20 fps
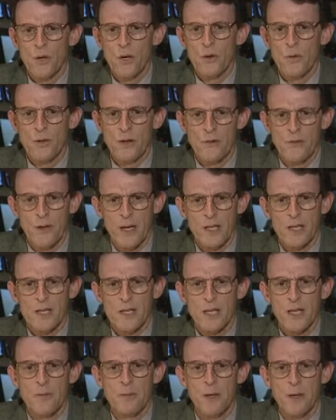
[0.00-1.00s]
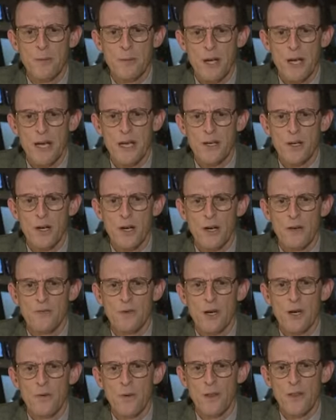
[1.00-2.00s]
would eventually be paid off
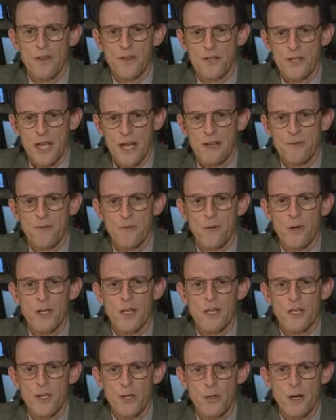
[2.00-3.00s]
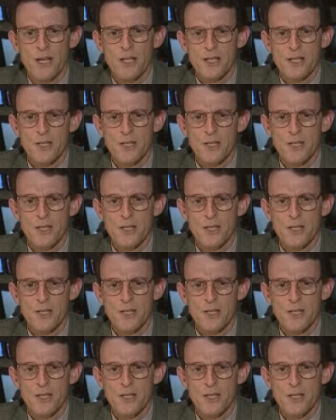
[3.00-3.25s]
with debt-free U.S.